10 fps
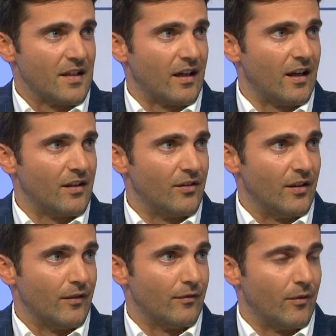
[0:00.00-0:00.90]
a
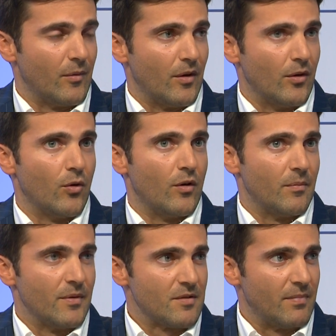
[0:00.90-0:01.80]
country from a local
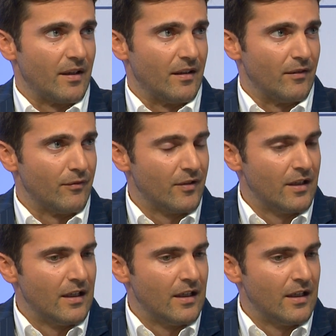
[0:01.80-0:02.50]
perspective.